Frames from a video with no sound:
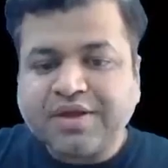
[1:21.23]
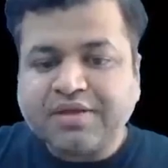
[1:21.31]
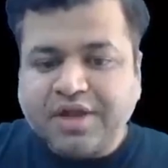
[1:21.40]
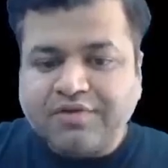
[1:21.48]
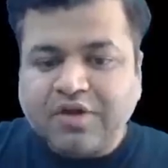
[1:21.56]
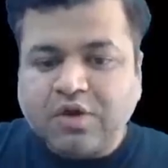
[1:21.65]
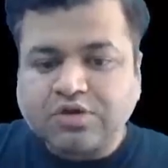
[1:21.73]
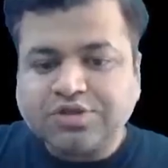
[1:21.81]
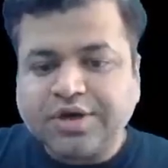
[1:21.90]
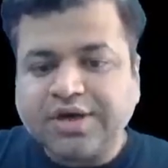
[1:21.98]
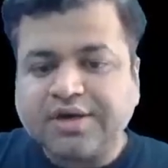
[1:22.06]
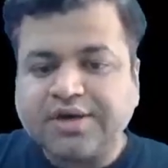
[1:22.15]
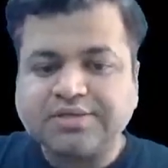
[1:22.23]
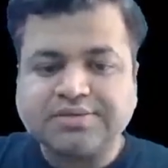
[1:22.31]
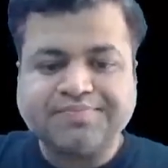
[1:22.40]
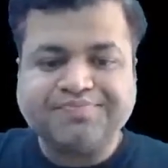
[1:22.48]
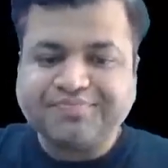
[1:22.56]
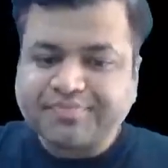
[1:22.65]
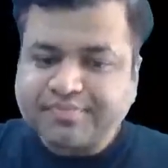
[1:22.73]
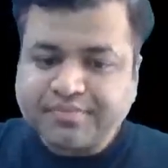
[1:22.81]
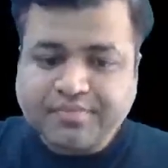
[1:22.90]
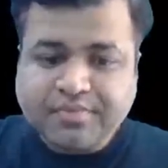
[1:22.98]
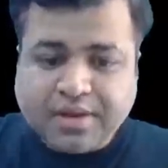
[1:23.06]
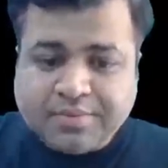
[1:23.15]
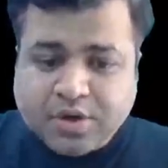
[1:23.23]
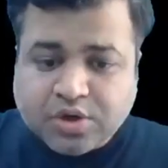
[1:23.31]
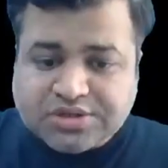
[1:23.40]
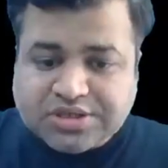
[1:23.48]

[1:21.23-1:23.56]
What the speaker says: that will also decrease. Because